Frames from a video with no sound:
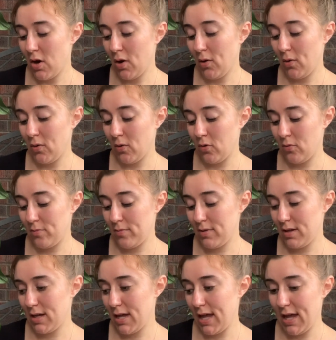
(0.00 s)
home
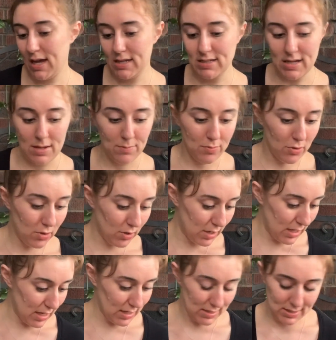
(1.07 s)
and I put
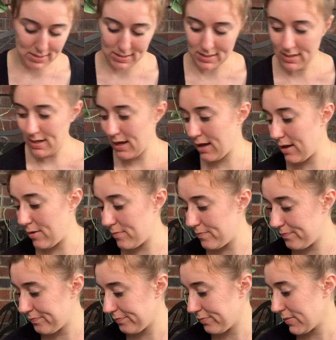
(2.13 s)
it
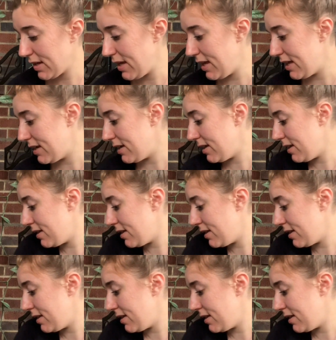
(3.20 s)
in